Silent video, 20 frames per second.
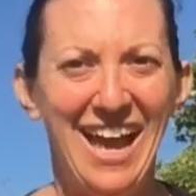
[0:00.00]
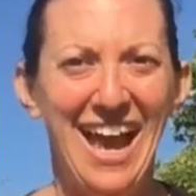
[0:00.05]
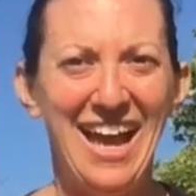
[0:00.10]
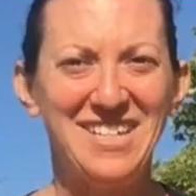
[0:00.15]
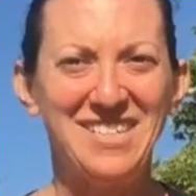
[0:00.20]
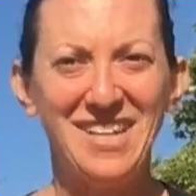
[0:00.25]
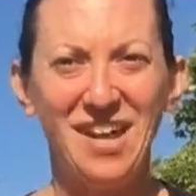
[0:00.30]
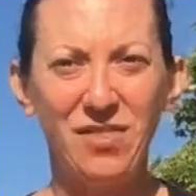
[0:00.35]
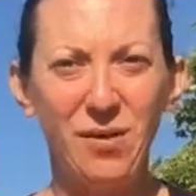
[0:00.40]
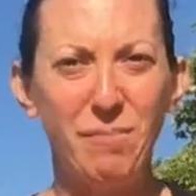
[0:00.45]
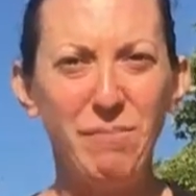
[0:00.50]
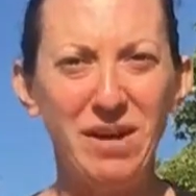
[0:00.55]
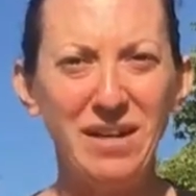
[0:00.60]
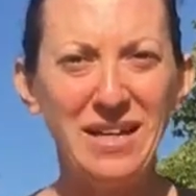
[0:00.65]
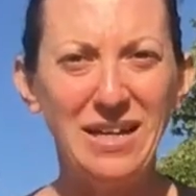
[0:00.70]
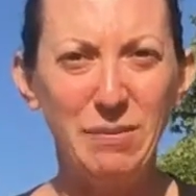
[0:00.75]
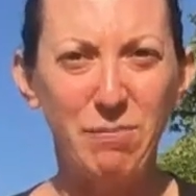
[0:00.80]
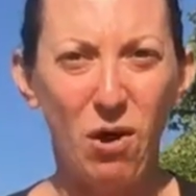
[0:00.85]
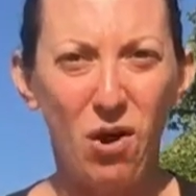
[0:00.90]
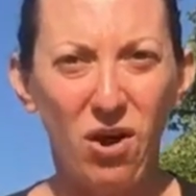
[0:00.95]
I saw the
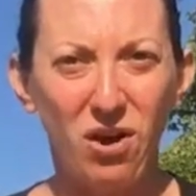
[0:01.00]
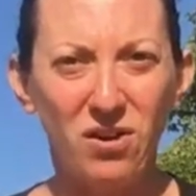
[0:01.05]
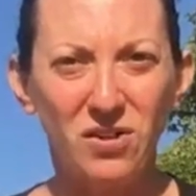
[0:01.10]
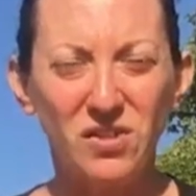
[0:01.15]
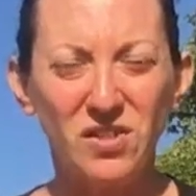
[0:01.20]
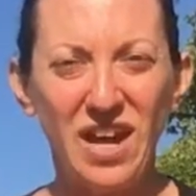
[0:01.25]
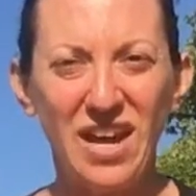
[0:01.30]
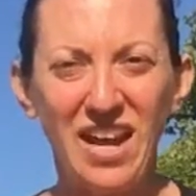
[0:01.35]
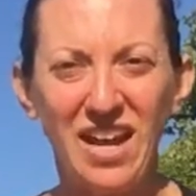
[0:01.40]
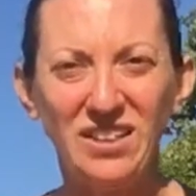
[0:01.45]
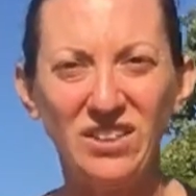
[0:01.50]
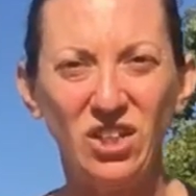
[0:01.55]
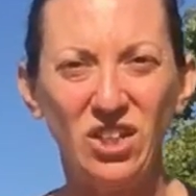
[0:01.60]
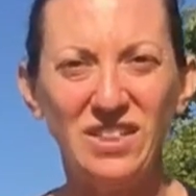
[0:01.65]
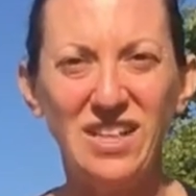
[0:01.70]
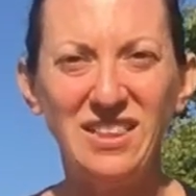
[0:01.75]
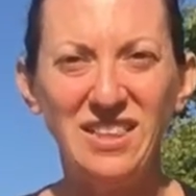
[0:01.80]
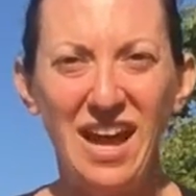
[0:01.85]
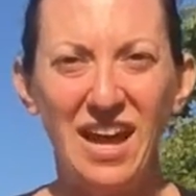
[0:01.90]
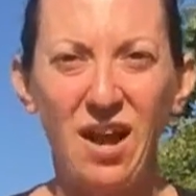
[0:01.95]
monkey bars, and I
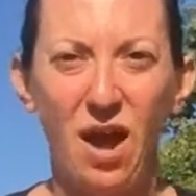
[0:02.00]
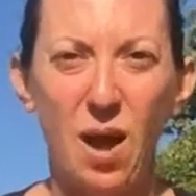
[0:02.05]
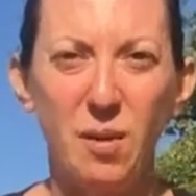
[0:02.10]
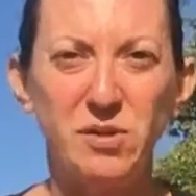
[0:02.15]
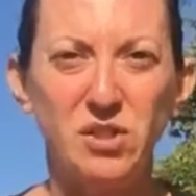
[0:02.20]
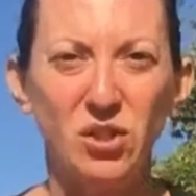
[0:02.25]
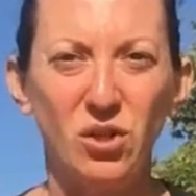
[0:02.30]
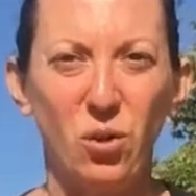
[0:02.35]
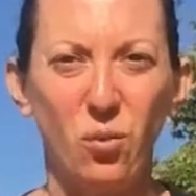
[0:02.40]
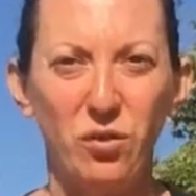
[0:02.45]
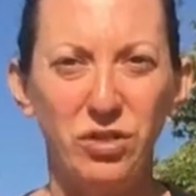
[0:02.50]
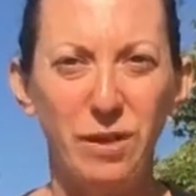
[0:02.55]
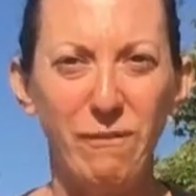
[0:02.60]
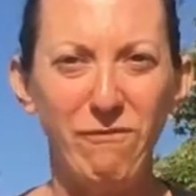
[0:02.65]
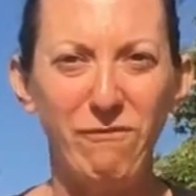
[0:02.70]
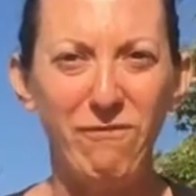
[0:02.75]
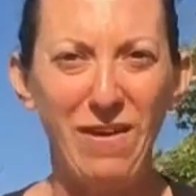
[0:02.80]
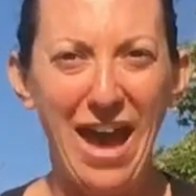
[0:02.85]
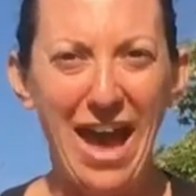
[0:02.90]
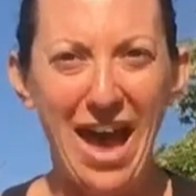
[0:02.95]
looked at that obstacle with the
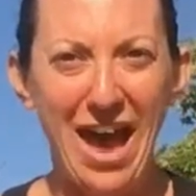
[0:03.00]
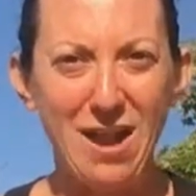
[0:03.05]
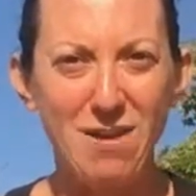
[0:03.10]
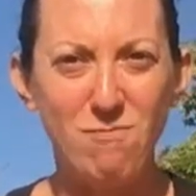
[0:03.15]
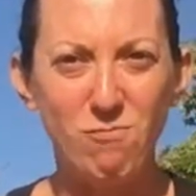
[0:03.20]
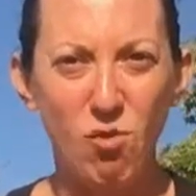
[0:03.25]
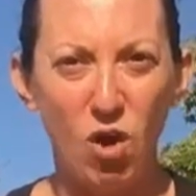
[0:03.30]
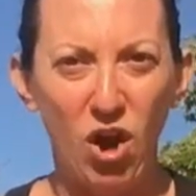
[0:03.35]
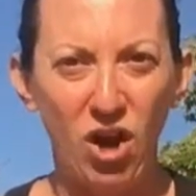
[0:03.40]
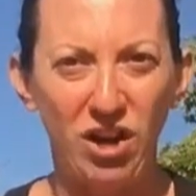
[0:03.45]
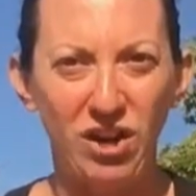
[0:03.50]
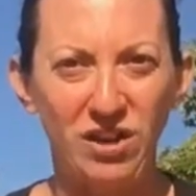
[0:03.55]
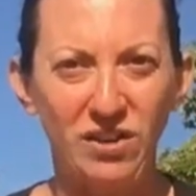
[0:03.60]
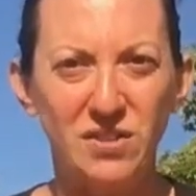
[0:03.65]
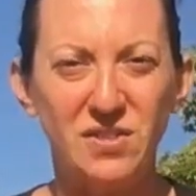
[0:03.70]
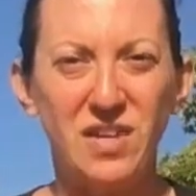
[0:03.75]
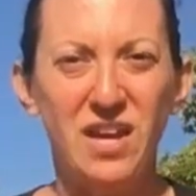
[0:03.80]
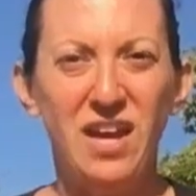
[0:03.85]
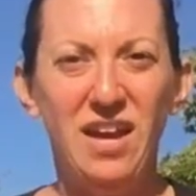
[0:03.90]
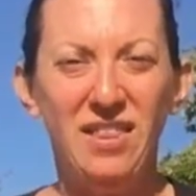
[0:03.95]
fat
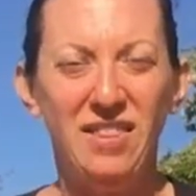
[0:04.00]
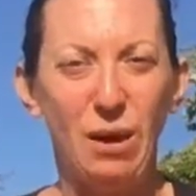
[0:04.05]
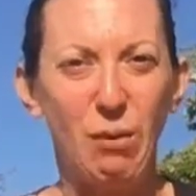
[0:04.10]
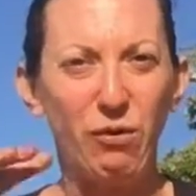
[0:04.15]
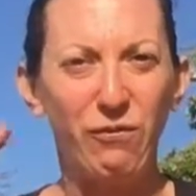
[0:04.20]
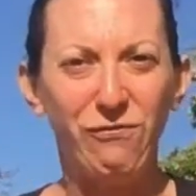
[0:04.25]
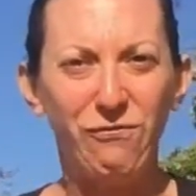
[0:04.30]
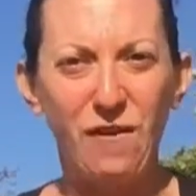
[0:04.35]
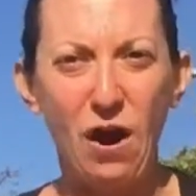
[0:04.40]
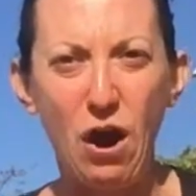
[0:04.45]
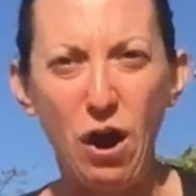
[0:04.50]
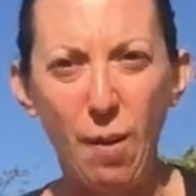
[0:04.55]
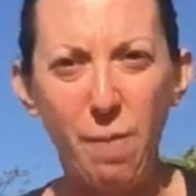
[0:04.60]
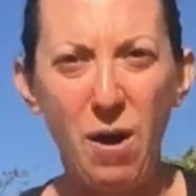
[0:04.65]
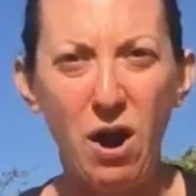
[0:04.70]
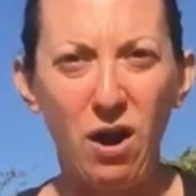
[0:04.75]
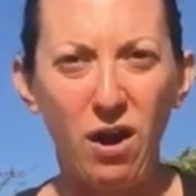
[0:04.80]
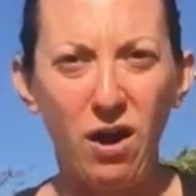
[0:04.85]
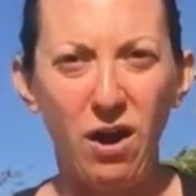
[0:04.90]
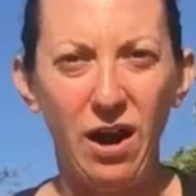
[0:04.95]
rungs that were far
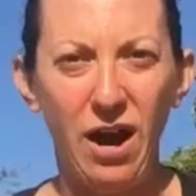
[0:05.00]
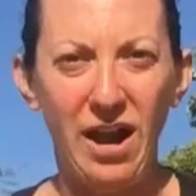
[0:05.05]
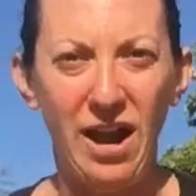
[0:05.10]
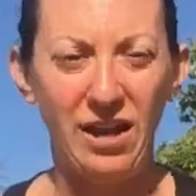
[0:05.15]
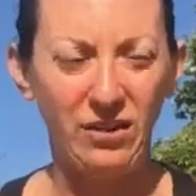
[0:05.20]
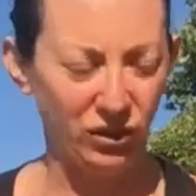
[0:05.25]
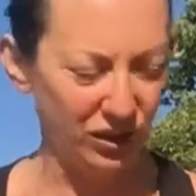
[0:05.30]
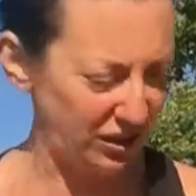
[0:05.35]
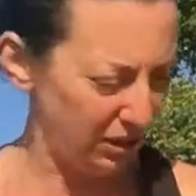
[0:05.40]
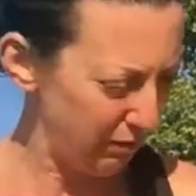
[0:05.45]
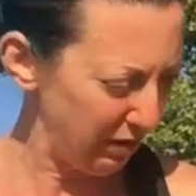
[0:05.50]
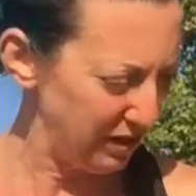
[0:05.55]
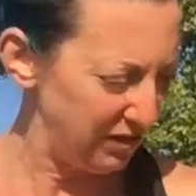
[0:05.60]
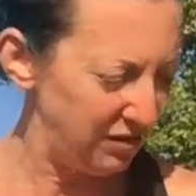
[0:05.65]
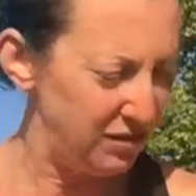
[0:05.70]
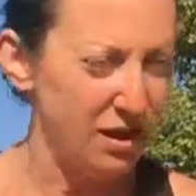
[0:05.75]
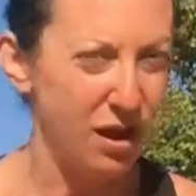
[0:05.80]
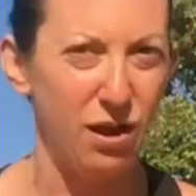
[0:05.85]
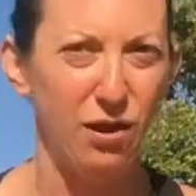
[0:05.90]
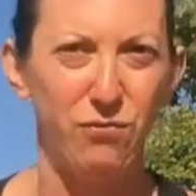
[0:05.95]
apart, and I looked at
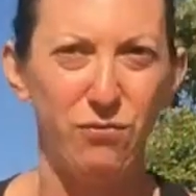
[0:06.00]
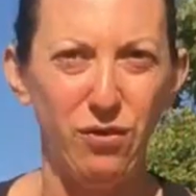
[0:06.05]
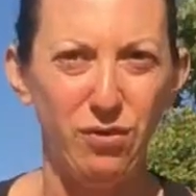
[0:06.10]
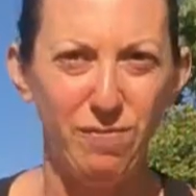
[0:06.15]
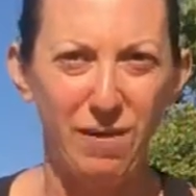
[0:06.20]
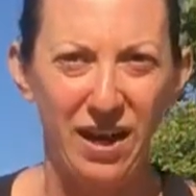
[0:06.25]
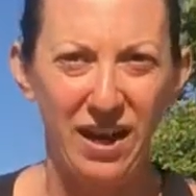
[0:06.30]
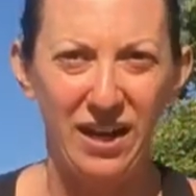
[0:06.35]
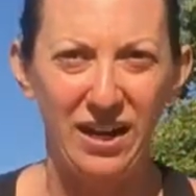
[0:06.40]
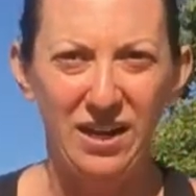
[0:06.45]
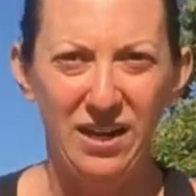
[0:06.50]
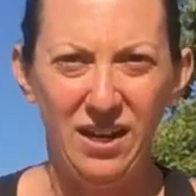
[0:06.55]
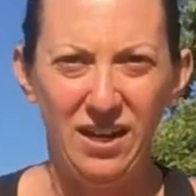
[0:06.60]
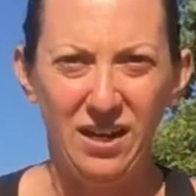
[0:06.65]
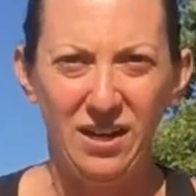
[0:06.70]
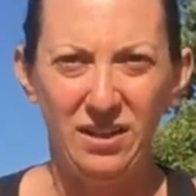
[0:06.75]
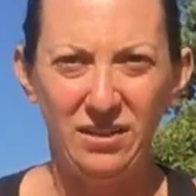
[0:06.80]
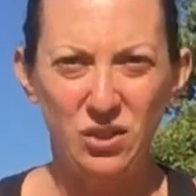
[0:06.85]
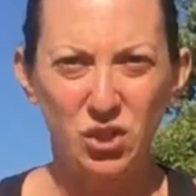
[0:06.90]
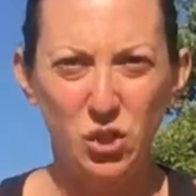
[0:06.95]
myself with my
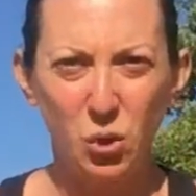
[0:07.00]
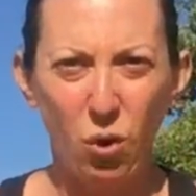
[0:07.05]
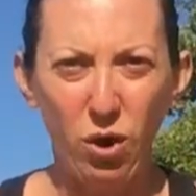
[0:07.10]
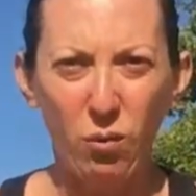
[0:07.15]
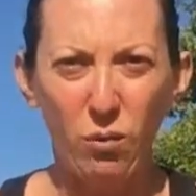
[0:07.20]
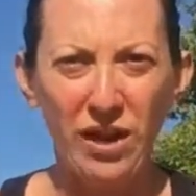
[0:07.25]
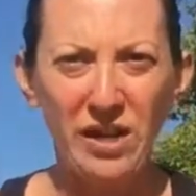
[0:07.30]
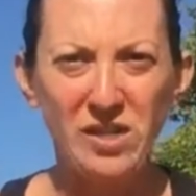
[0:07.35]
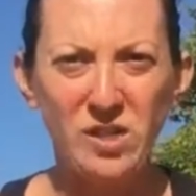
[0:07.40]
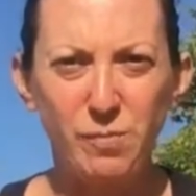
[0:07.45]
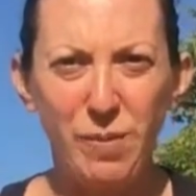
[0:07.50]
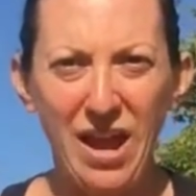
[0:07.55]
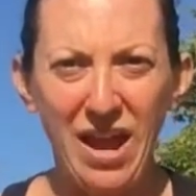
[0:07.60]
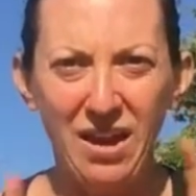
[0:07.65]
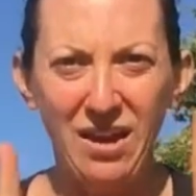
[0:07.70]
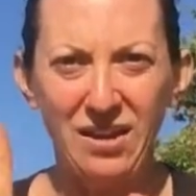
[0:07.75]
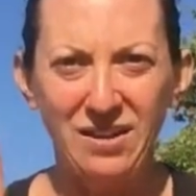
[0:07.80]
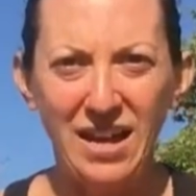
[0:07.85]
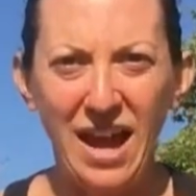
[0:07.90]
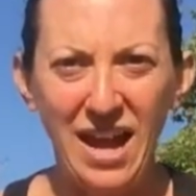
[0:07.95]
short
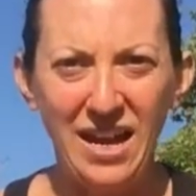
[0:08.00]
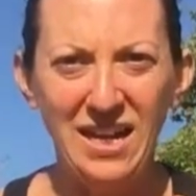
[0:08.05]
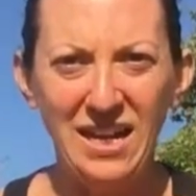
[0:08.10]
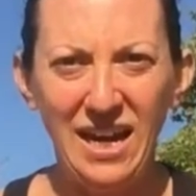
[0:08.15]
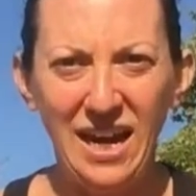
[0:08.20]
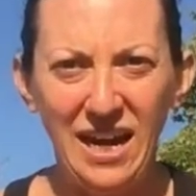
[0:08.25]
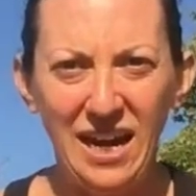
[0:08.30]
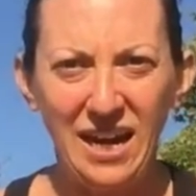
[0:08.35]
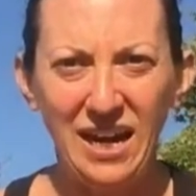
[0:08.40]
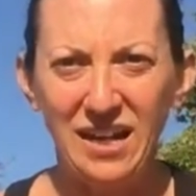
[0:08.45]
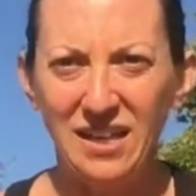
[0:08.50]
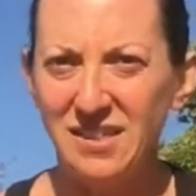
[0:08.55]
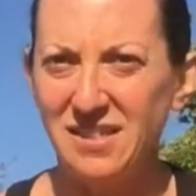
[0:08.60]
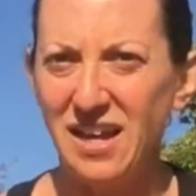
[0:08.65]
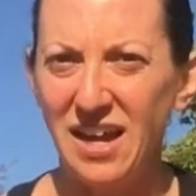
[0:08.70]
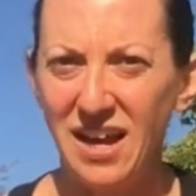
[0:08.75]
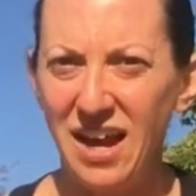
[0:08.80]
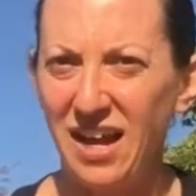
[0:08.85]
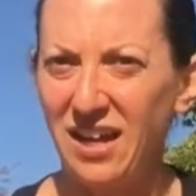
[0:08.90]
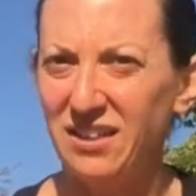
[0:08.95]
wingspan and tiny hands.
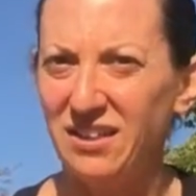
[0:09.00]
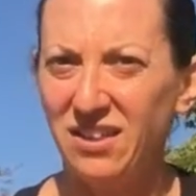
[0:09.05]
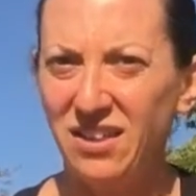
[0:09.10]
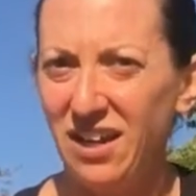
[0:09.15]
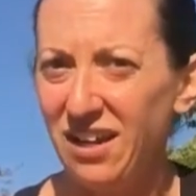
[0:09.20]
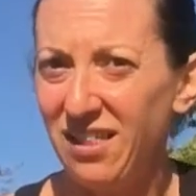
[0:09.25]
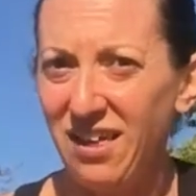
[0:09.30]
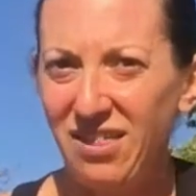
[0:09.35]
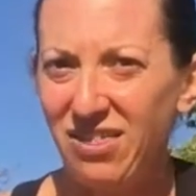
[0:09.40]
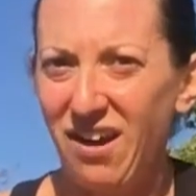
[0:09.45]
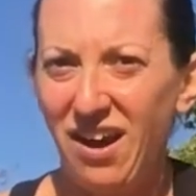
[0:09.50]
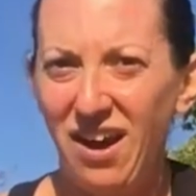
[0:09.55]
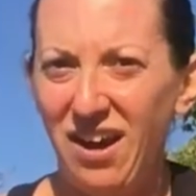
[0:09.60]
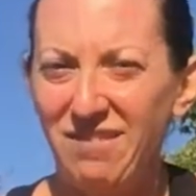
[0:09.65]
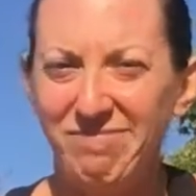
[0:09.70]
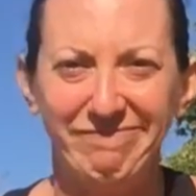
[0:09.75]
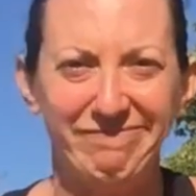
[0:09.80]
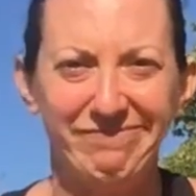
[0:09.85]
And I, I thought,